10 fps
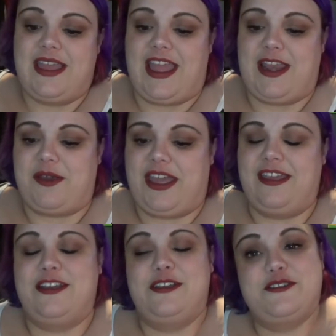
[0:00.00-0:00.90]

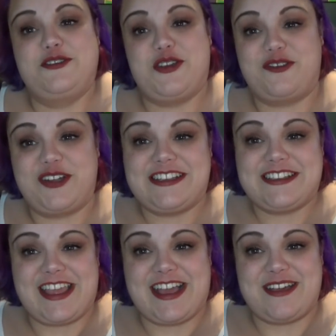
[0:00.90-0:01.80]
Anyway, don't forget to
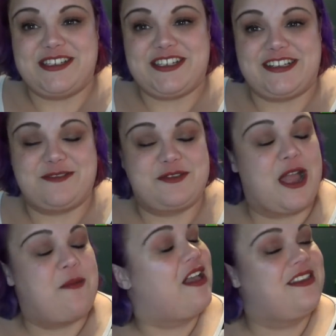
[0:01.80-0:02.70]
like, comment, share, and
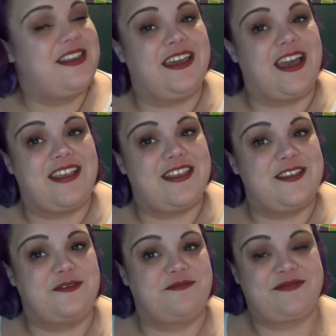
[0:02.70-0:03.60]
subscribe. I'll see you guys
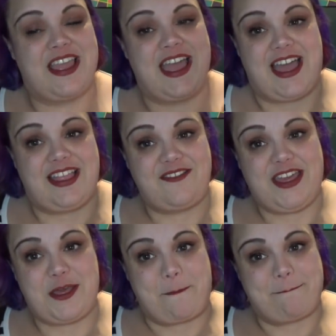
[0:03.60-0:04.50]
soon. I love
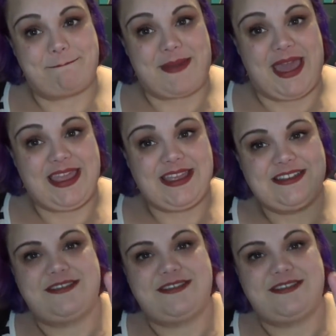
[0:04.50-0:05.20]
you. Bye.